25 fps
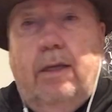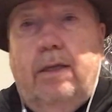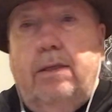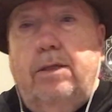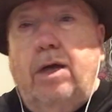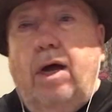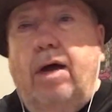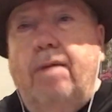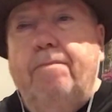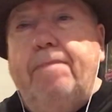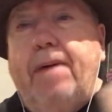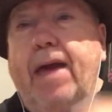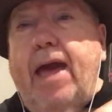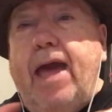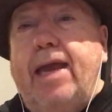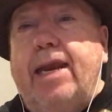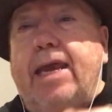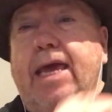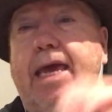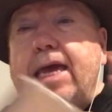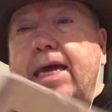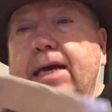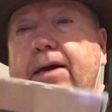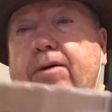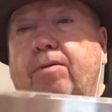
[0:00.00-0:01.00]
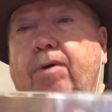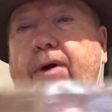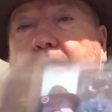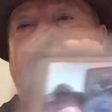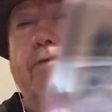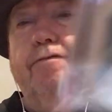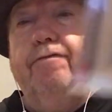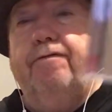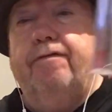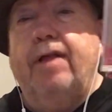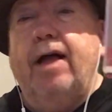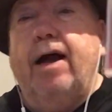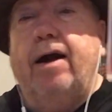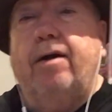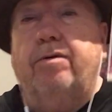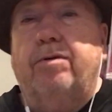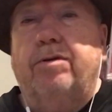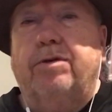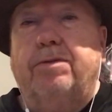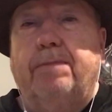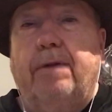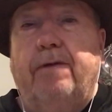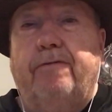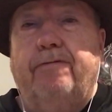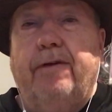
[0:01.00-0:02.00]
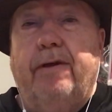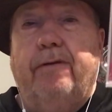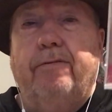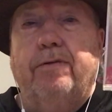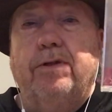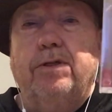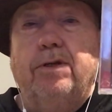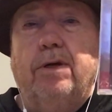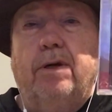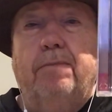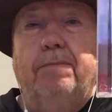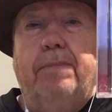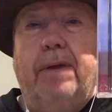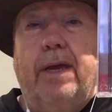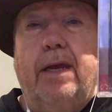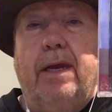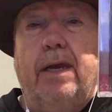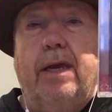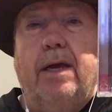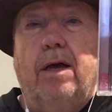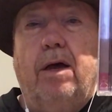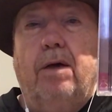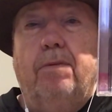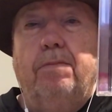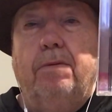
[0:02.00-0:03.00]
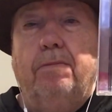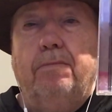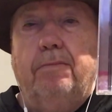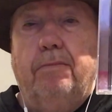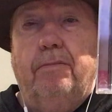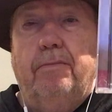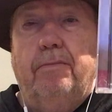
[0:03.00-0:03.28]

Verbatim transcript: Tom Petty, Wildflowers, my favorite Tom Petty album.